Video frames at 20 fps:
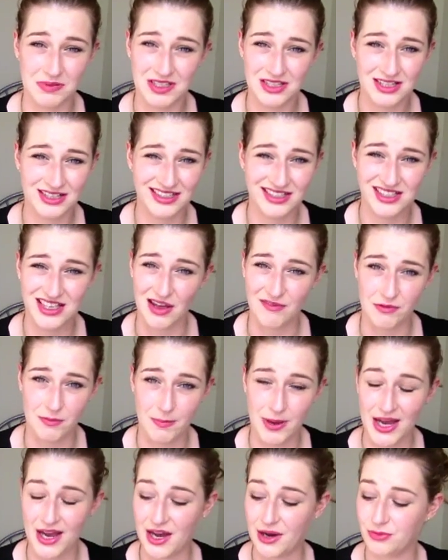It's like
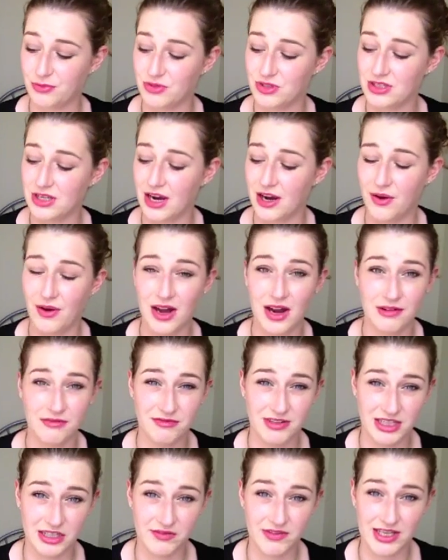£7, so I
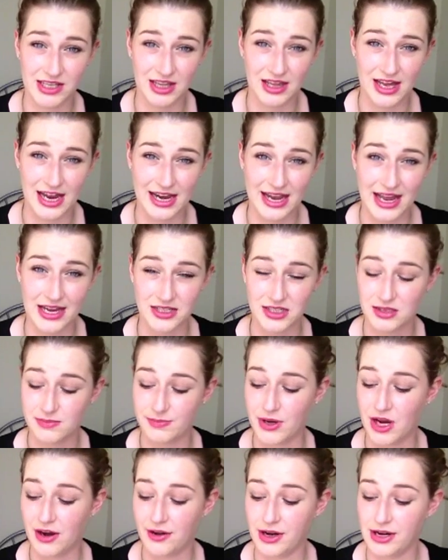really, really like
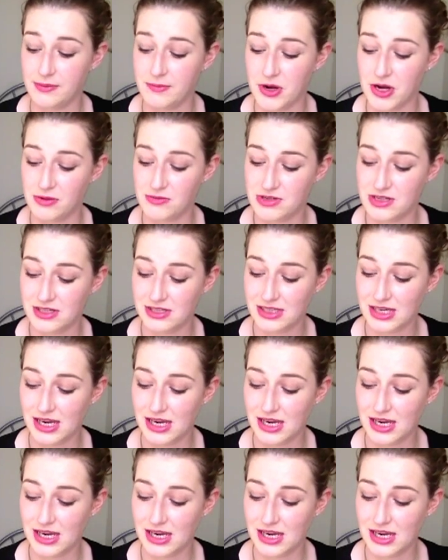N-Spa at the moment,